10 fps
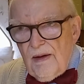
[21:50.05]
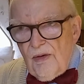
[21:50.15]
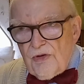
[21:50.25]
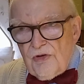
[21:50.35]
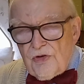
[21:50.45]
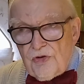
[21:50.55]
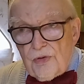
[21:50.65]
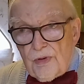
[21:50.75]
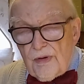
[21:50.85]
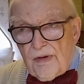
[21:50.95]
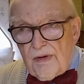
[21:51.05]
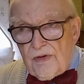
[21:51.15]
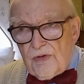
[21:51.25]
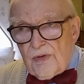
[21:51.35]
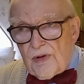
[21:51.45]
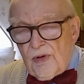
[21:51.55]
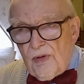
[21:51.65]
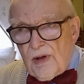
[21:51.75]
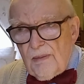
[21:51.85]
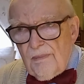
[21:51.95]
or Yeshua, as the Jews
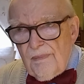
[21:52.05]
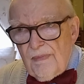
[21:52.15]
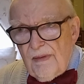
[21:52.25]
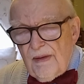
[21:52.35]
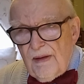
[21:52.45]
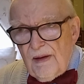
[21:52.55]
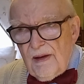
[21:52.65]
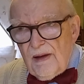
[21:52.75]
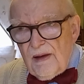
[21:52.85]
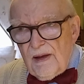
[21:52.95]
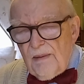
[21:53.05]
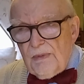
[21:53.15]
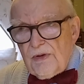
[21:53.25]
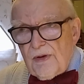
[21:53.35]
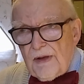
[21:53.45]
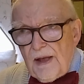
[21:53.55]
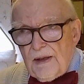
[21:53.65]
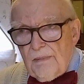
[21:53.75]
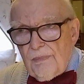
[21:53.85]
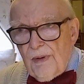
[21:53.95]
call him, let me just
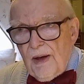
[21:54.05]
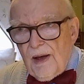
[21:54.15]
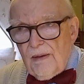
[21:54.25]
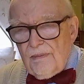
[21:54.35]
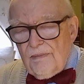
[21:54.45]
end in prayer.